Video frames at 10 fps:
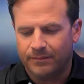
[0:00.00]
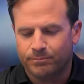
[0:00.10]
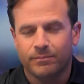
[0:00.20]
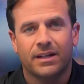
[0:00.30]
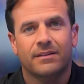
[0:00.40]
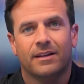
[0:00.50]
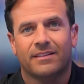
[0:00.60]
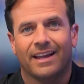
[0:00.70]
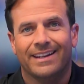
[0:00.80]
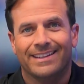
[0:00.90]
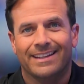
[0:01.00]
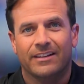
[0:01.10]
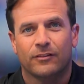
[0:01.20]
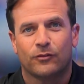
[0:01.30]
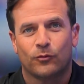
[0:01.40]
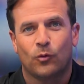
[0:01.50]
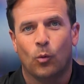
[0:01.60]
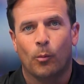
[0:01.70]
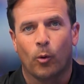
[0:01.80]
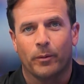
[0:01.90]
attending these
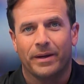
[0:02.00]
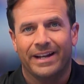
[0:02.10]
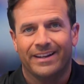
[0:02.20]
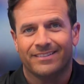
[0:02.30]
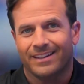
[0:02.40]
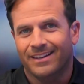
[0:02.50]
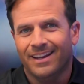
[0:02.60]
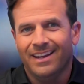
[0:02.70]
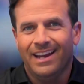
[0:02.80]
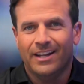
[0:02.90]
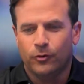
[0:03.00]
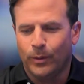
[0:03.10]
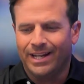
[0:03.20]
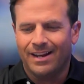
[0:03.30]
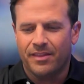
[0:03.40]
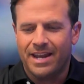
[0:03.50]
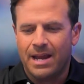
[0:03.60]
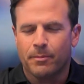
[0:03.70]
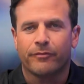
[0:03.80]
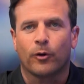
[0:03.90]
school board meetings and doing it in the
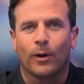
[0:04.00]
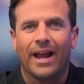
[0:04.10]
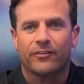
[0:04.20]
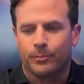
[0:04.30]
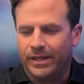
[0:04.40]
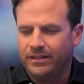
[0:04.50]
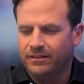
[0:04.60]
name of harassment.